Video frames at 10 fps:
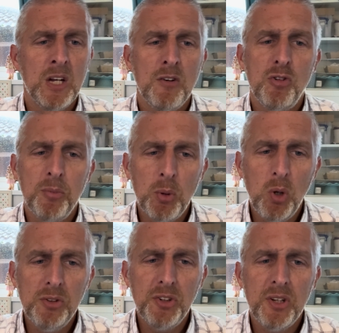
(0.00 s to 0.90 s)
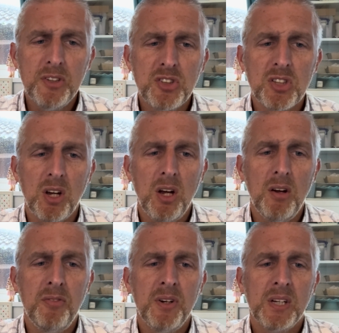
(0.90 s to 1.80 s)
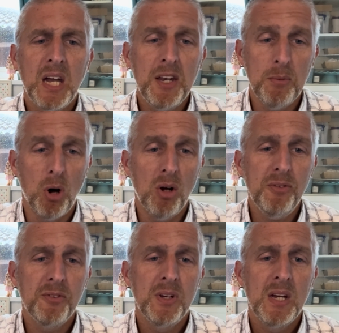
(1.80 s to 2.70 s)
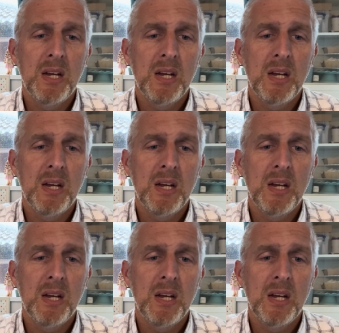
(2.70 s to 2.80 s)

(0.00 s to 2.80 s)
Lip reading: From the wilderness of Kedemoth,